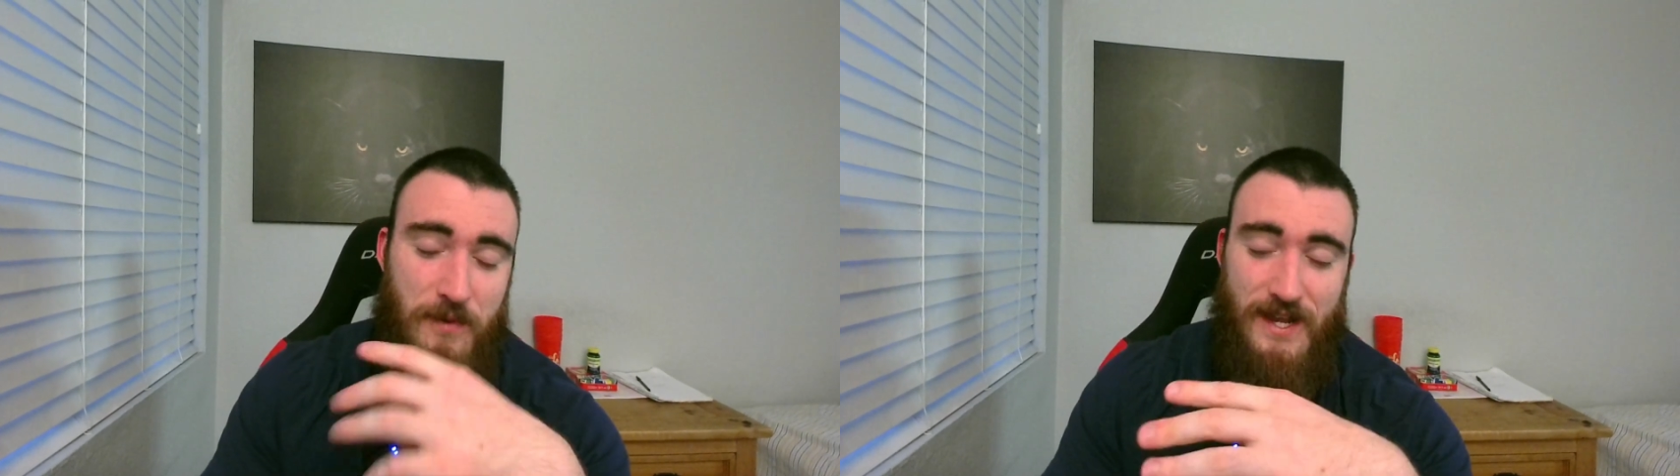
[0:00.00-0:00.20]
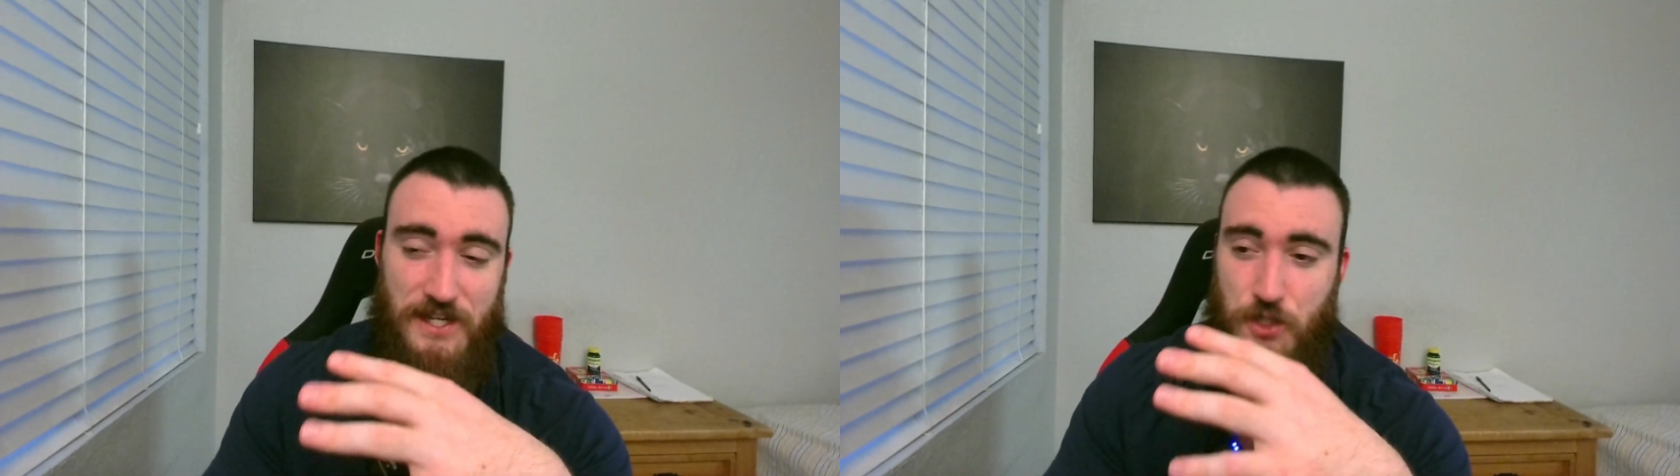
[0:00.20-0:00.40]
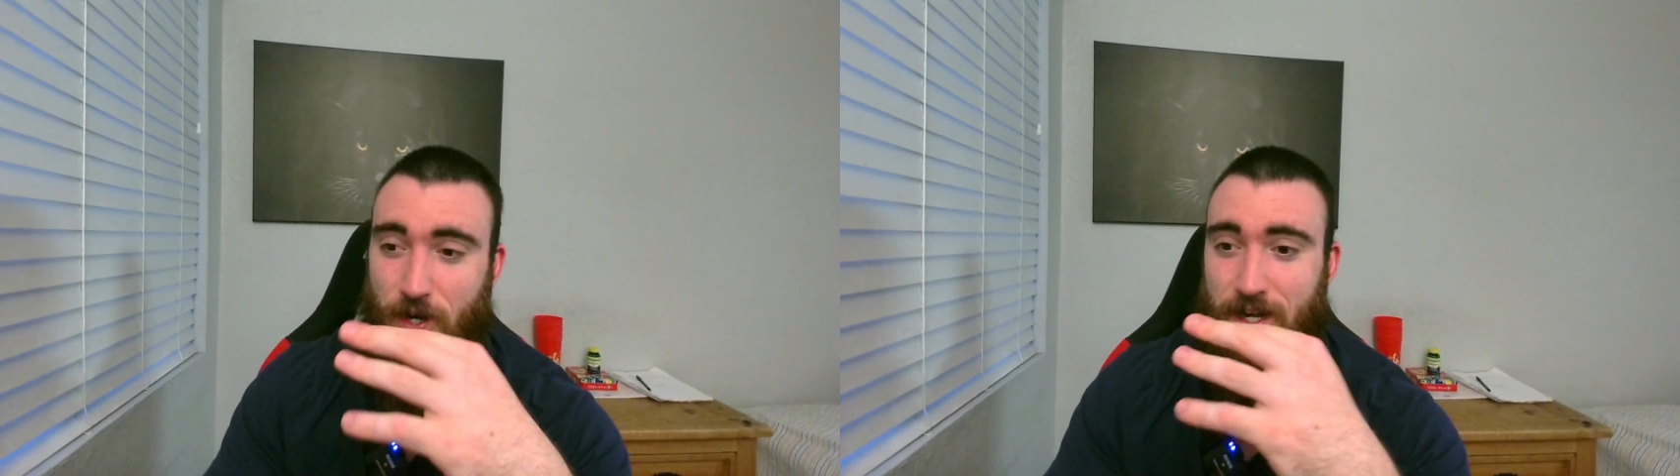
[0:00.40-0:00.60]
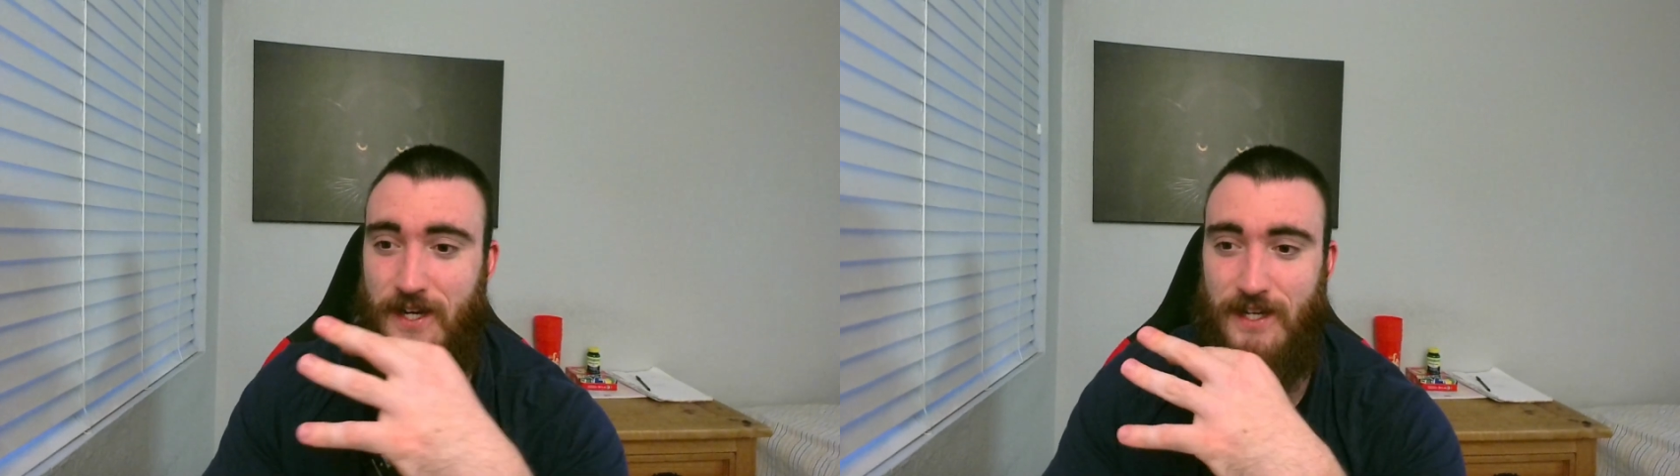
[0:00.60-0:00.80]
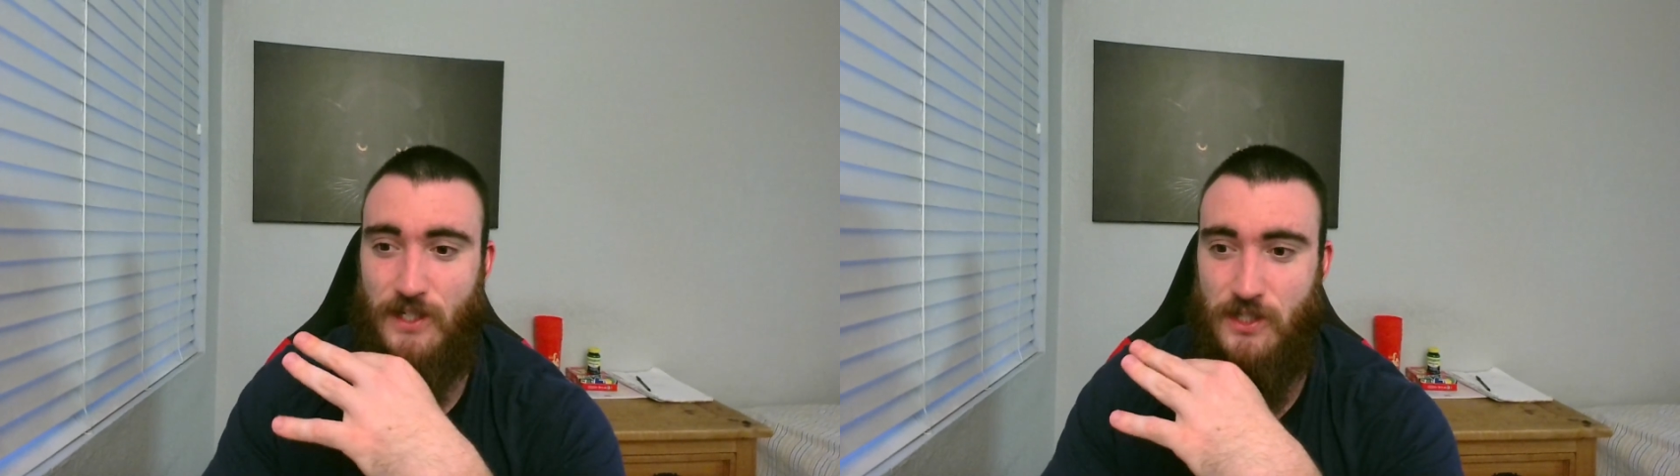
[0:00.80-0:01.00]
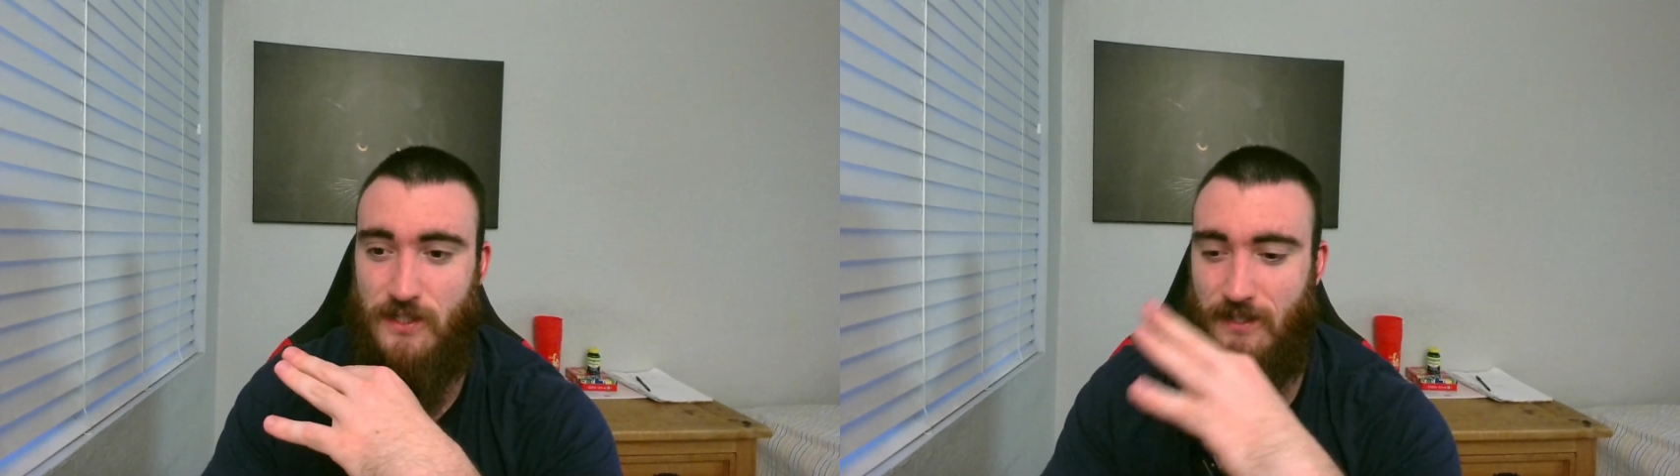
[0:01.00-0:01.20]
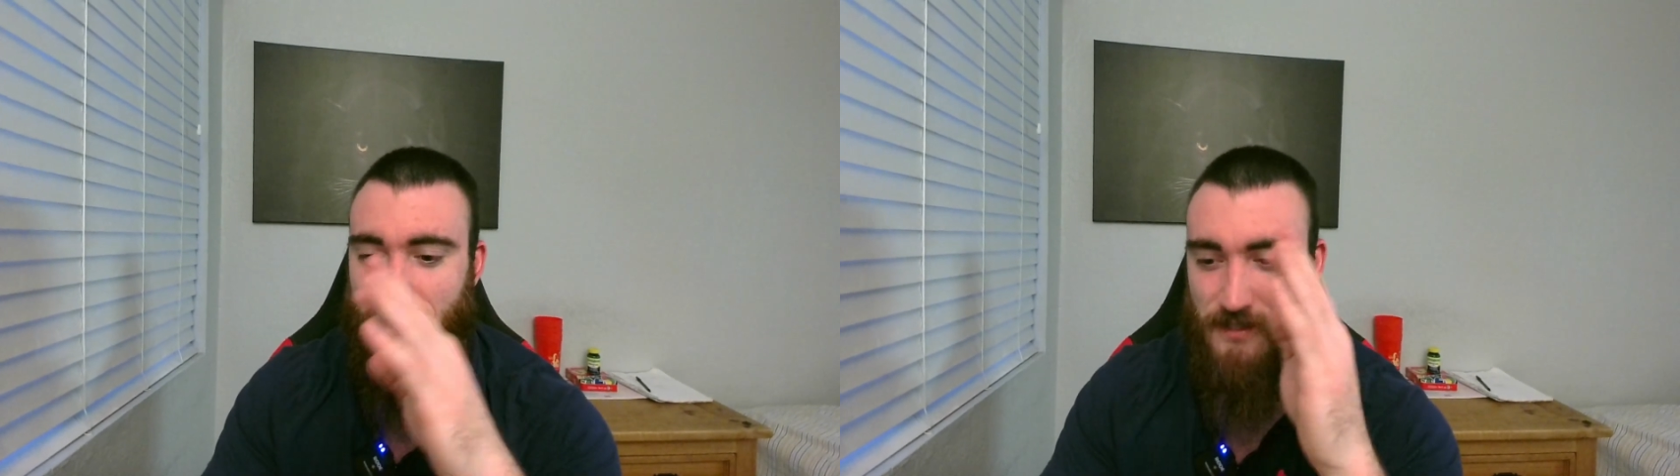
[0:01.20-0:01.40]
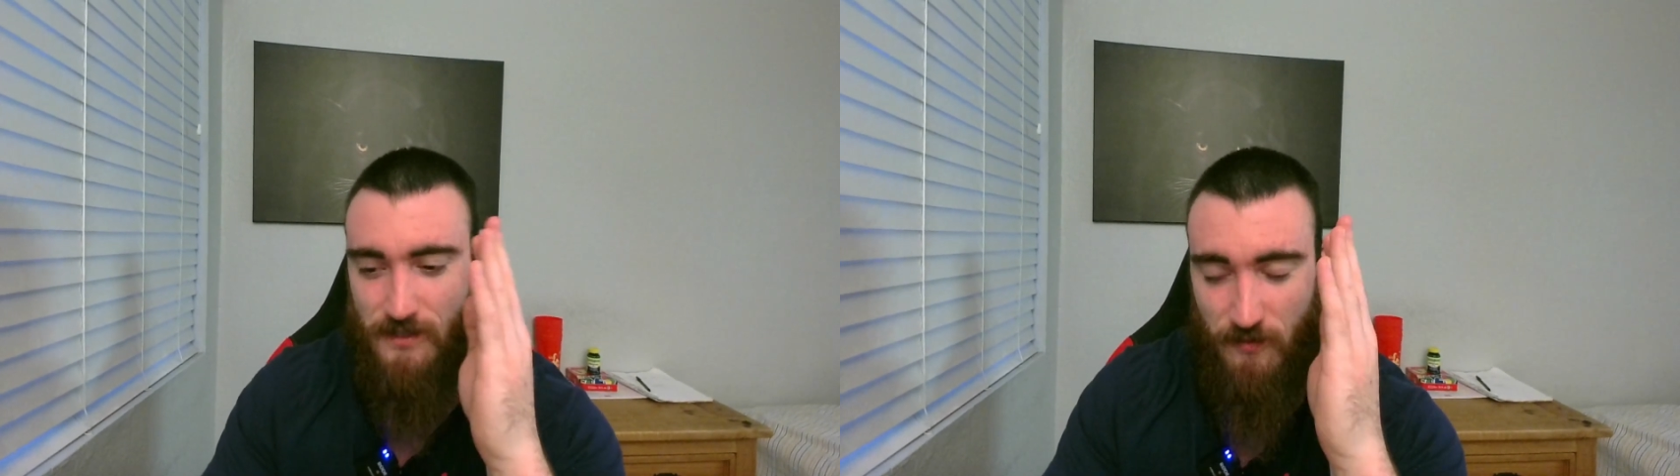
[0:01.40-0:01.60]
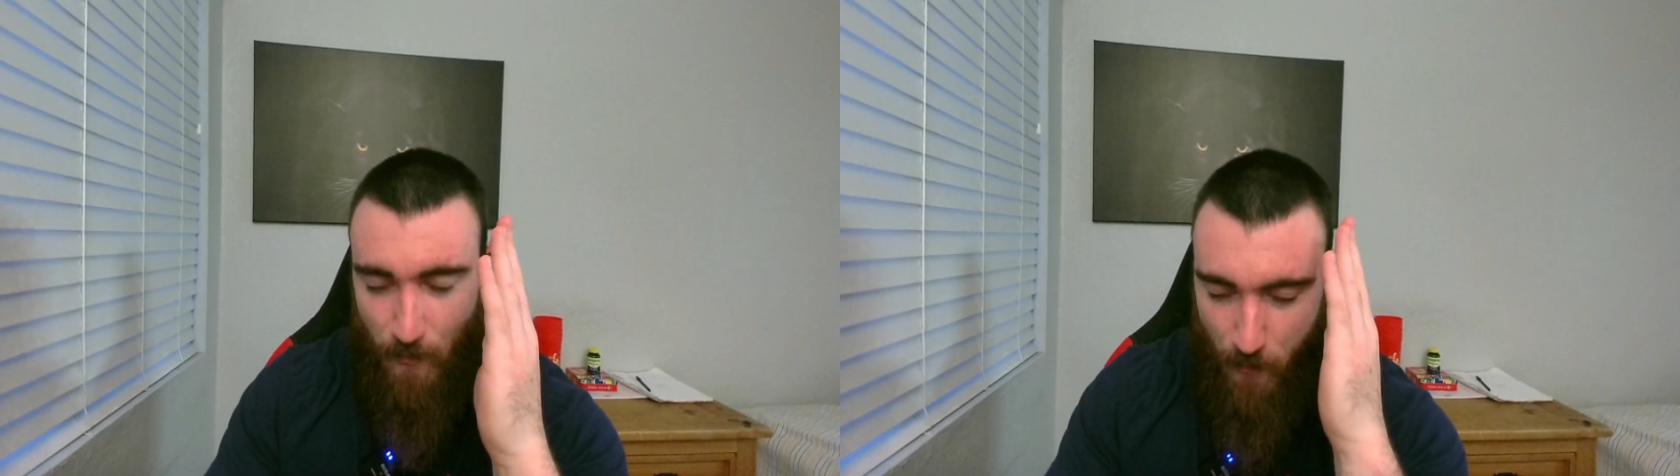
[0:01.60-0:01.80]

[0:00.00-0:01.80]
But in training, it's